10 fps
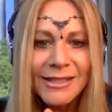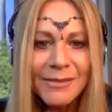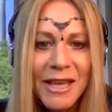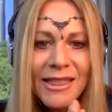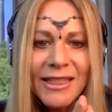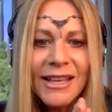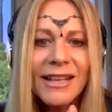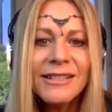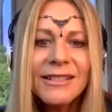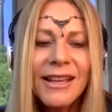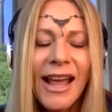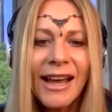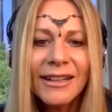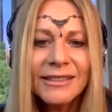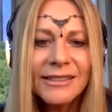Smith. He's
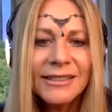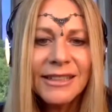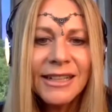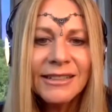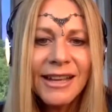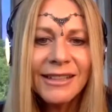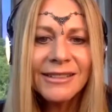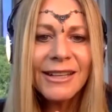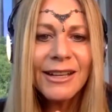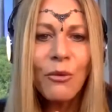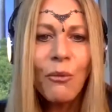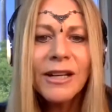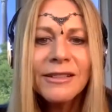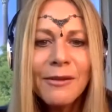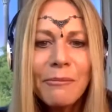asking,
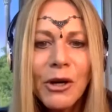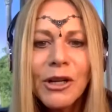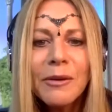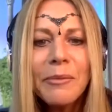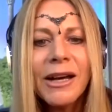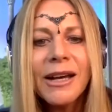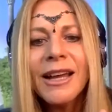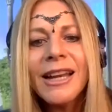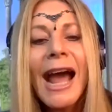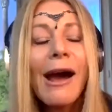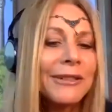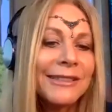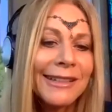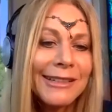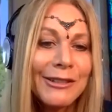what is a Merkaba and how
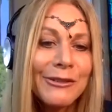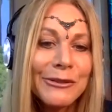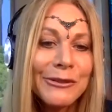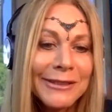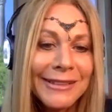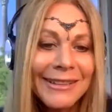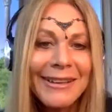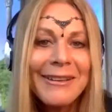is it used?